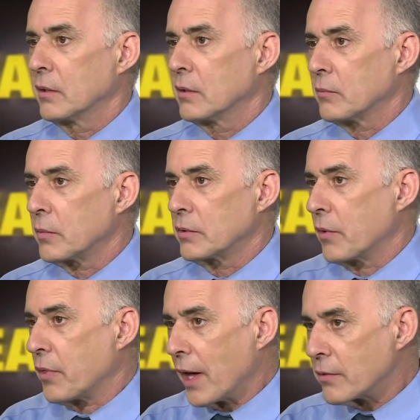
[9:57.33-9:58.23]
we're into
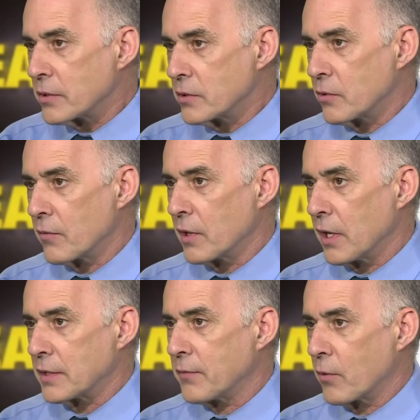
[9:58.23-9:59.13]
thousands over the
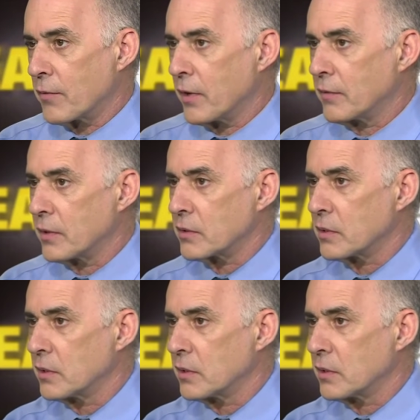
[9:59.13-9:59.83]
last 4 or 5 years.